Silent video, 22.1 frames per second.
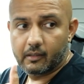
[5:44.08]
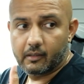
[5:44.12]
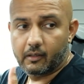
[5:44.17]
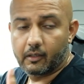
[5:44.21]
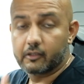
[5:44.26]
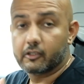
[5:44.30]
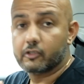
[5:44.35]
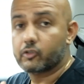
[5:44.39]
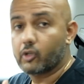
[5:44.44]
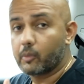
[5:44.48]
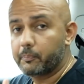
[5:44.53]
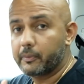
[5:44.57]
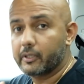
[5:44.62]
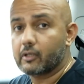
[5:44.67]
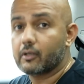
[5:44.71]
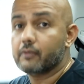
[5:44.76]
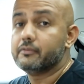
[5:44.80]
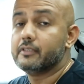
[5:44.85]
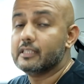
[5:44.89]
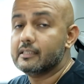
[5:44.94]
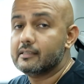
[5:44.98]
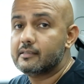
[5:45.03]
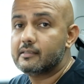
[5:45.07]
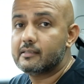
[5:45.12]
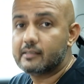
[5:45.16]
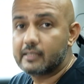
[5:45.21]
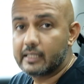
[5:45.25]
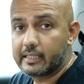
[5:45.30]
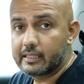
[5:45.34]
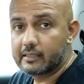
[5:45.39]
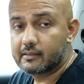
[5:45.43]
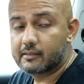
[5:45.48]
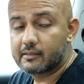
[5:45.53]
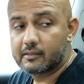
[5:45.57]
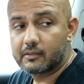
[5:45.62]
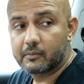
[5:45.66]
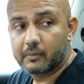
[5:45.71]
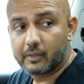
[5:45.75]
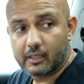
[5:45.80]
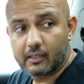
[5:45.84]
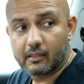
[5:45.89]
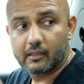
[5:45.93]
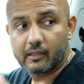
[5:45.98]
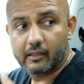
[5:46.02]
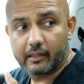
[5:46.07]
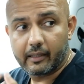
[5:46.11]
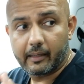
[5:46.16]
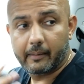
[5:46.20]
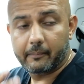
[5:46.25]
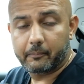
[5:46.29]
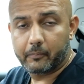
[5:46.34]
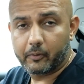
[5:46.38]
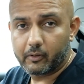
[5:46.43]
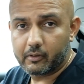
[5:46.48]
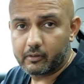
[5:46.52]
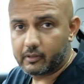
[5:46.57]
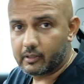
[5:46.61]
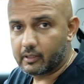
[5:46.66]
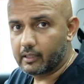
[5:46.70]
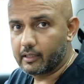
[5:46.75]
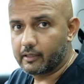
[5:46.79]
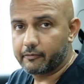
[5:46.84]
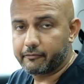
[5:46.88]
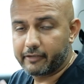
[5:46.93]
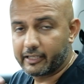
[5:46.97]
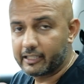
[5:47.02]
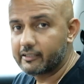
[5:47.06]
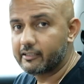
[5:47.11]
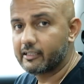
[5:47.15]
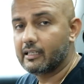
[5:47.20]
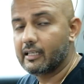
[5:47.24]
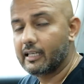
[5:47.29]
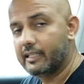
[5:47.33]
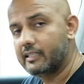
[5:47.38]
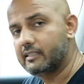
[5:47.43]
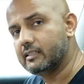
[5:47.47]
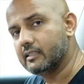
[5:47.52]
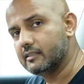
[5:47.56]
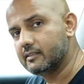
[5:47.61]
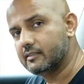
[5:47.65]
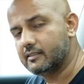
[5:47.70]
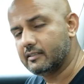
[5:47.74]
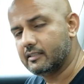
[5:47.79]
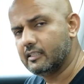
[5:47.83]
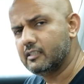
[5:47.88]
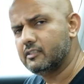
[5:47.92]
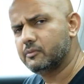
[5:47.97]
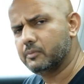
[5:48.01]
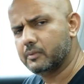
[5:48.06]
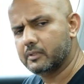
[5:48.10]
on the topic of the seats, well, they are both ventilated seats,